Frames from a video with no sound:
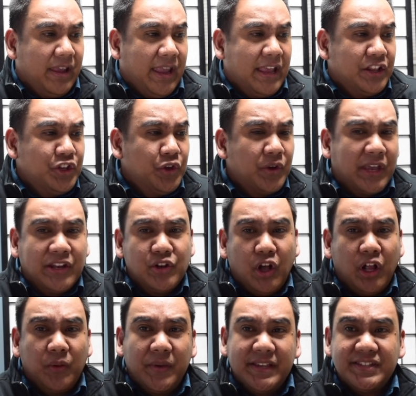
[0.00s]
And you can
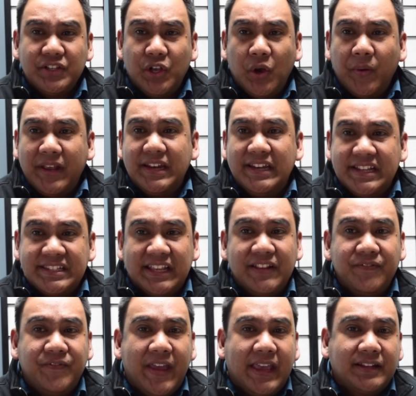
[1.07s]
always go and
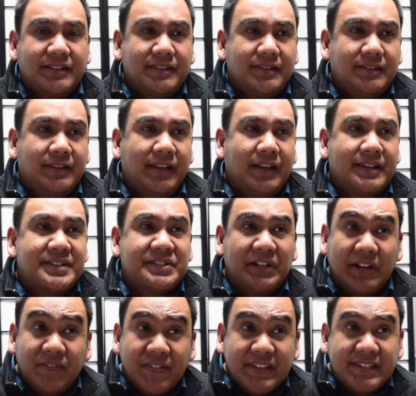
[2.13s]
disinfect the
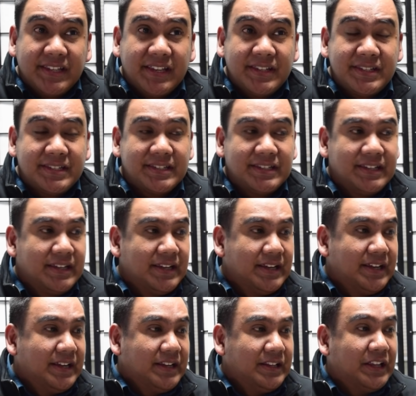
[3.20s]
surfaces
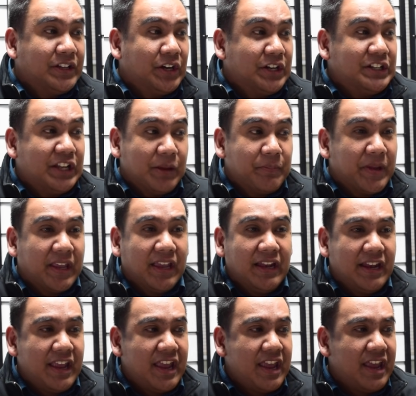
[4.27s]
that are
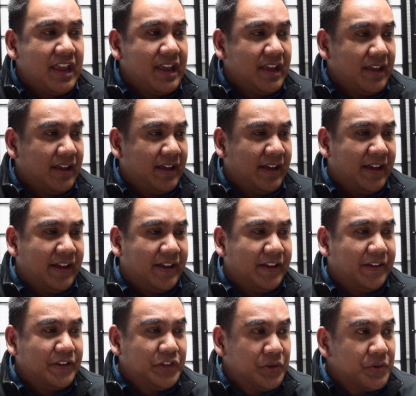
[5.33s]
typically
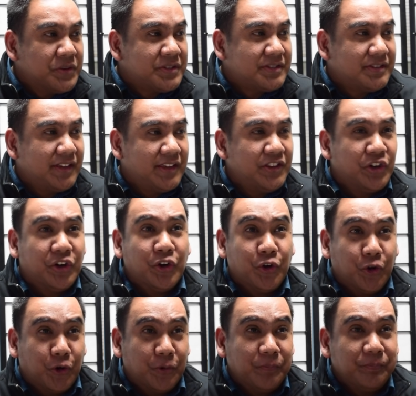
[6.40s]
used in your
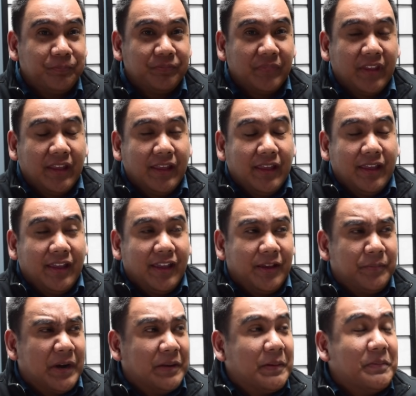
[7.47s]
home,
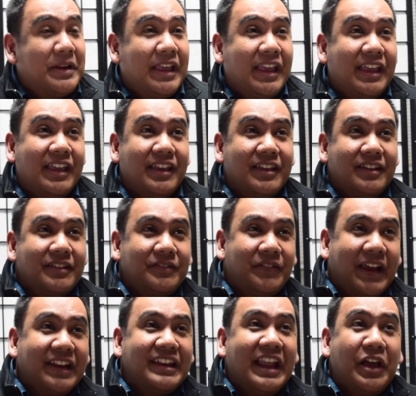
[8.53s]
probably
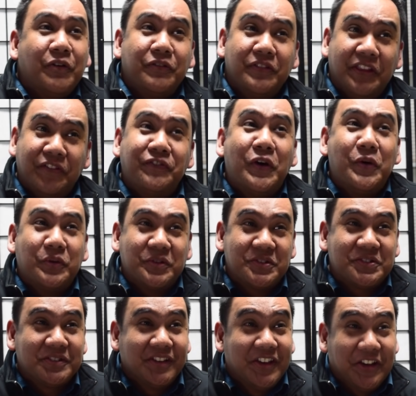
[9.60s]
right now, the
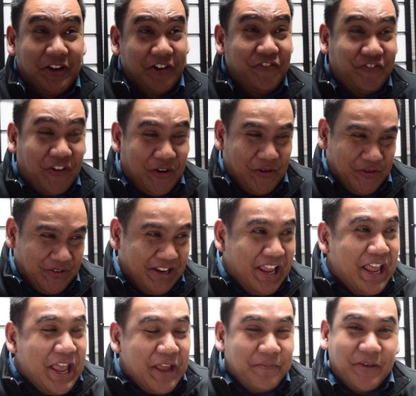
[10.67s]
phones, your phone,
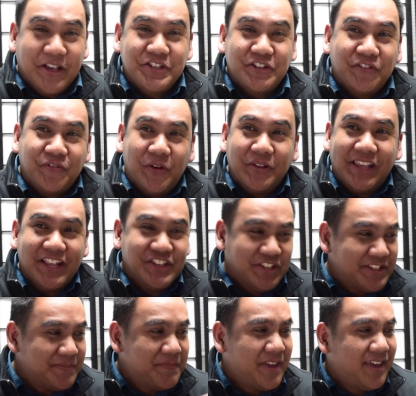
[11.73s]
because your phone can
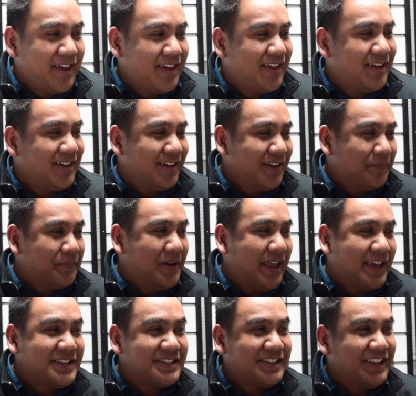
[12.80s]
just be mm-hmm.
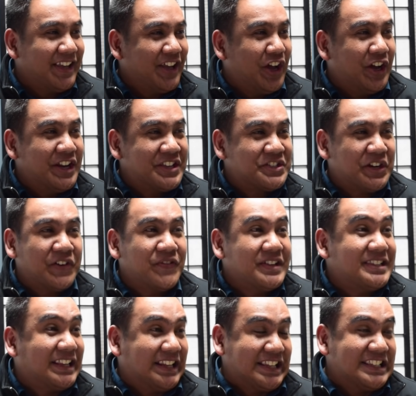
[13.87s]
placed on a
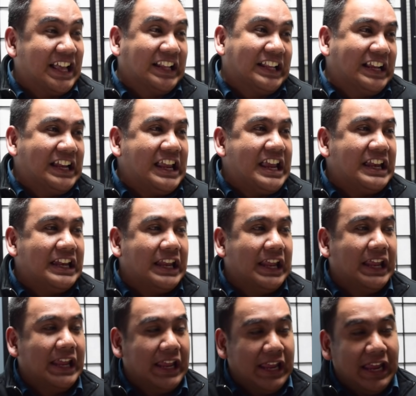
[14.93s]
surface that is not clean,
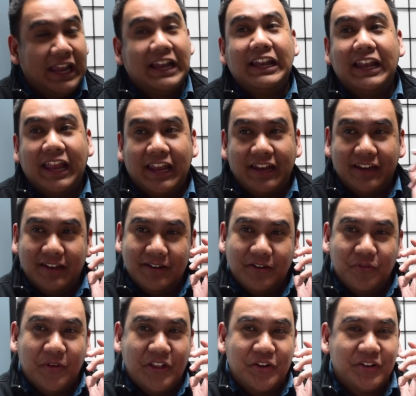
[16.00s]
mm-hmm. and then
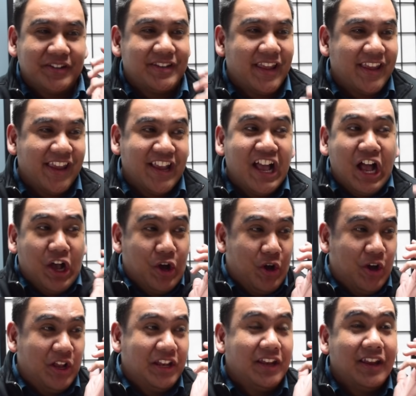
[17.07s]
when you're taking a
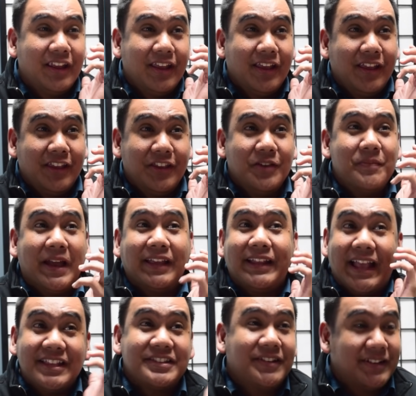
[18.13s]
call, you might
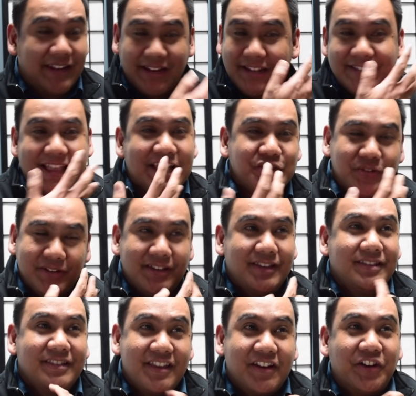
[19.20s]
answer it, and it's
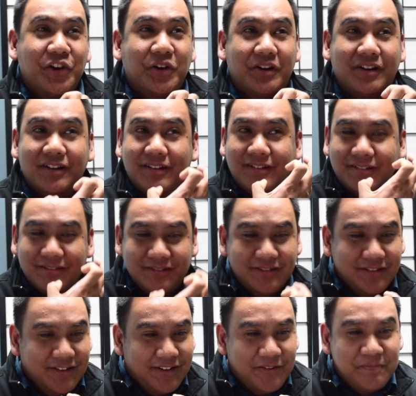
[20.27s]
actually near your
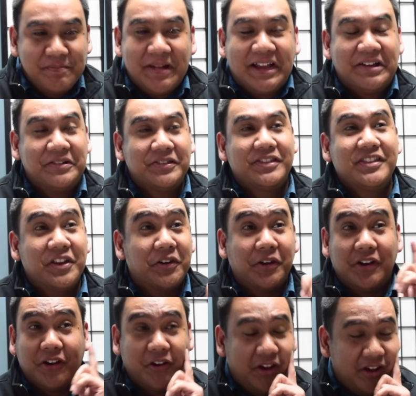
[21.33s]
mouth,
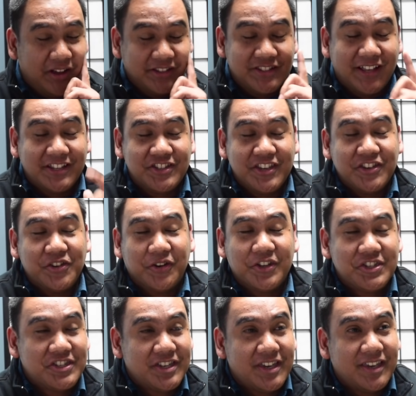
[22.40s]
near touching your
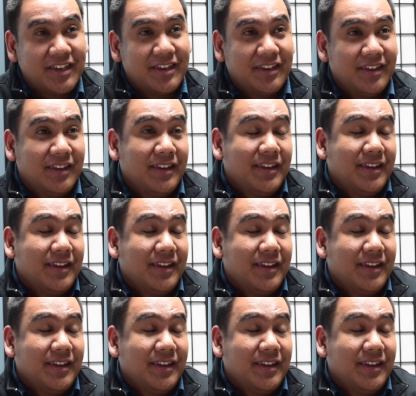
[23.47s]
cheek. Mm-hmm.